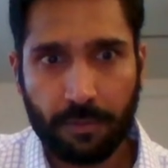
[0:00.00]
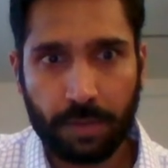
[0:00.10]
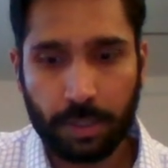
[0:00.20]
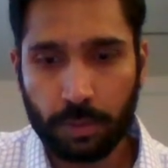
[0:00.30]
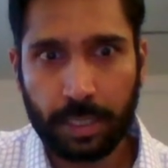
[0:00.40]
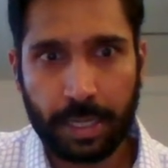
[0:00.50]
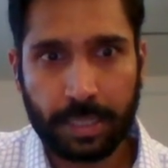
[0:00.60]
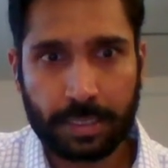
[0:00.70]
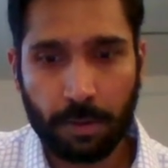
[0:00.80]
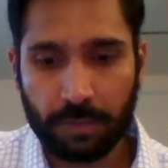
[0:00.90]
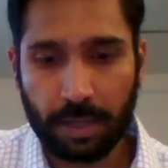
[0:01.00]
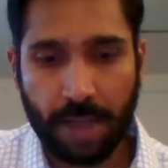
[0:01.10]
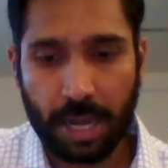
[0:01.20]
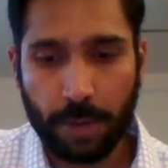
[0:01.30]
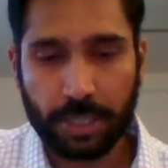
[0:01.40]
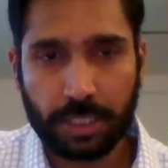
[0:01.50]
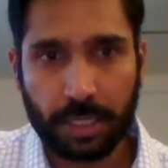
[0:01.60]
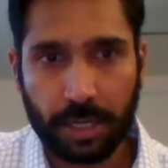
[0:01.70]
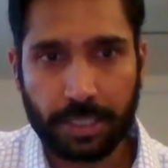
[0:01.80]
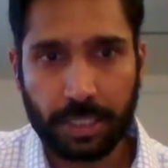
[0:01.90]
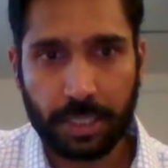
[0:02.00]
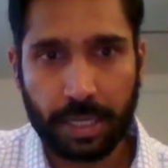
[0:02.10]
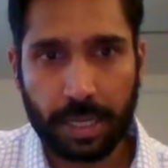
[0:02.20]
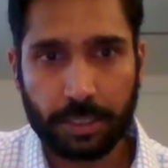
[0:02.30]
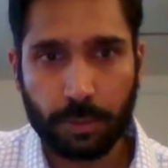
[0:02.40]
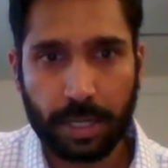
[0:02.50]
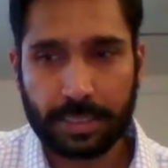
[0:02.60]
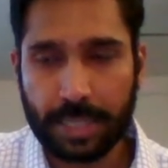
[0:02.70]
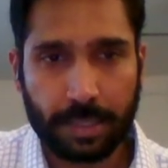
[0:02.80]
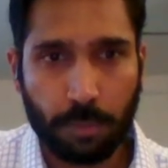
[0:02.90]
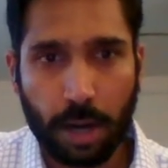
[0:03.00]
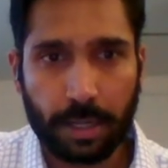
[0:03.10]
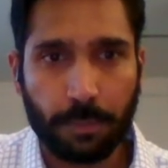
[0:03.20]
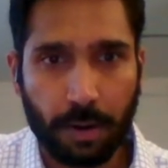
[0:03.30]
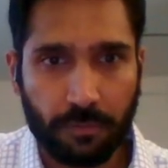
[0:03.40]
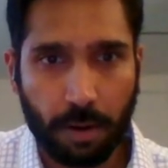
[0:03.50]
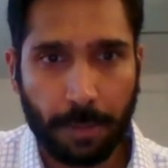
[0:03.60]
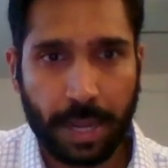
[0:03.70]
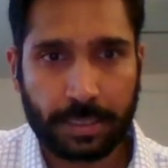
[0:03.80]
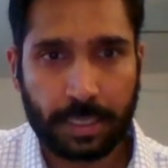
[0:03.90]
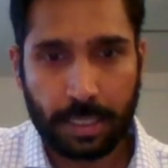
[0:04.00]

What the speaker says: We do need some of the evaluation criteria to understand the model performance.